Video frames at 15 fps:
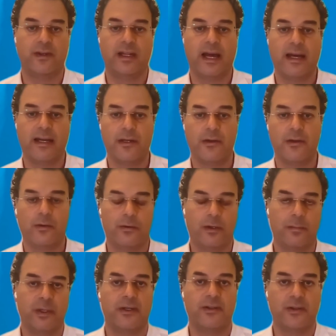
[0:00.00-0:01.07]
that in Europe
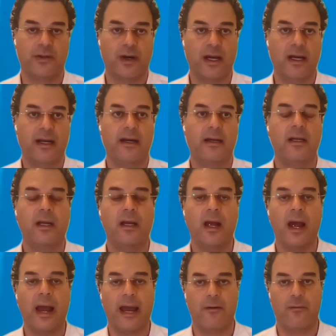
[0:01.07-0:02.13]
and Australia and